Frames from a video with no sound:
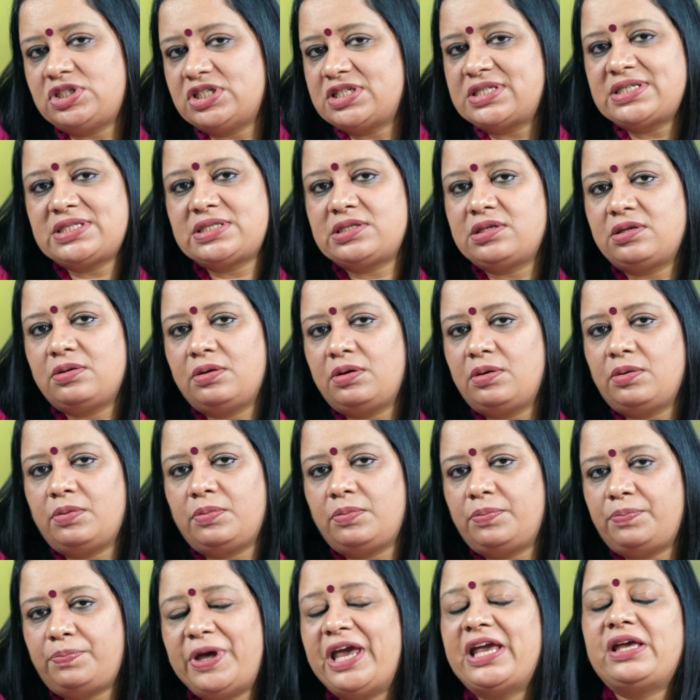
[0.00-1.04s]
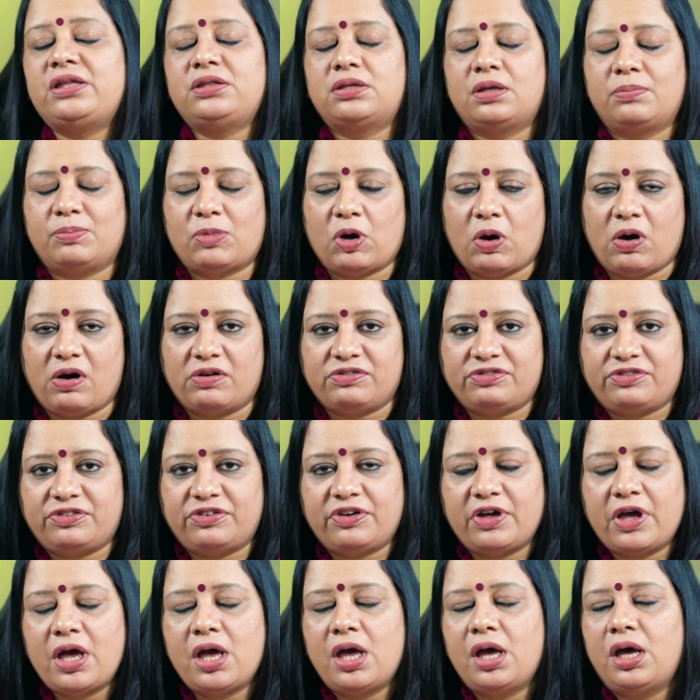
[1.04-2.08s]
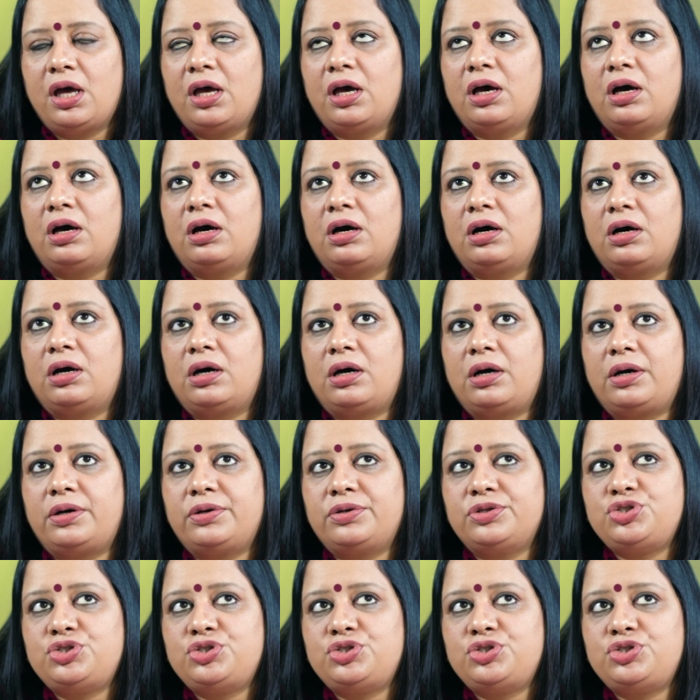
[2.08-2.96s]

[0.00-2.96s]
just paying them off. Uh,